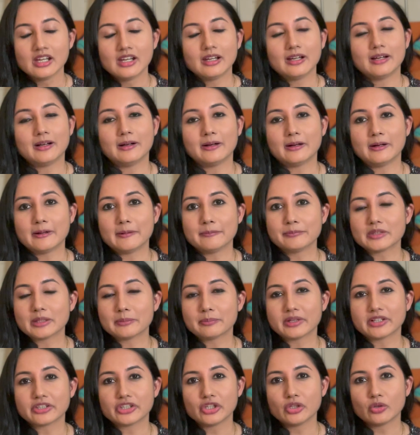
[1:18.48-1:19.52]

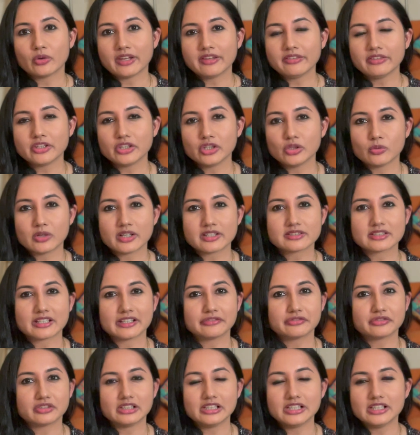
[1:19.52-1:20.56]
But you know, in the US,
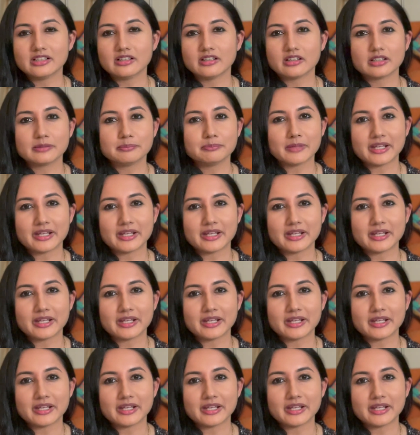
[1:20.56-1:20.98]
I've really heard